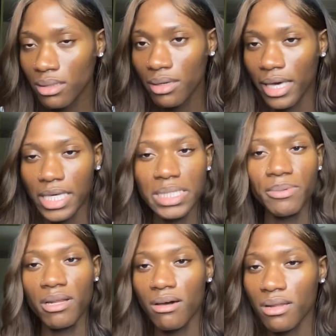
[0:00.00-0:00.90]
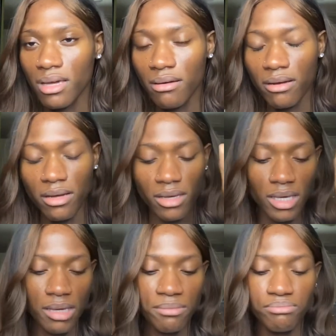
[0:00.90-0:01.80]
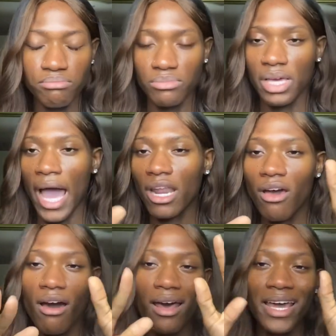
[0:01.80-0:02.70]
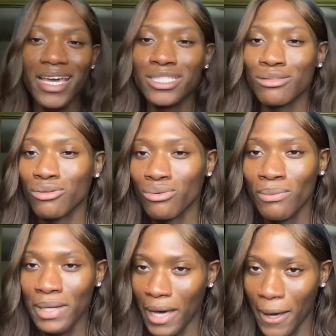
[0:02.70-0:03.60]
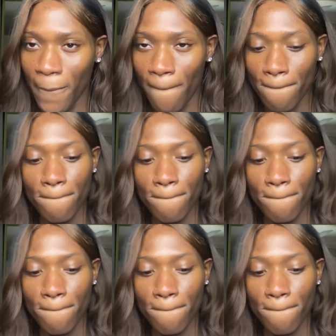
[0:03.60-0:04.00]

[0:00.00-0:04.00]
he spit on it, girl. He got it all, I guess, lubed up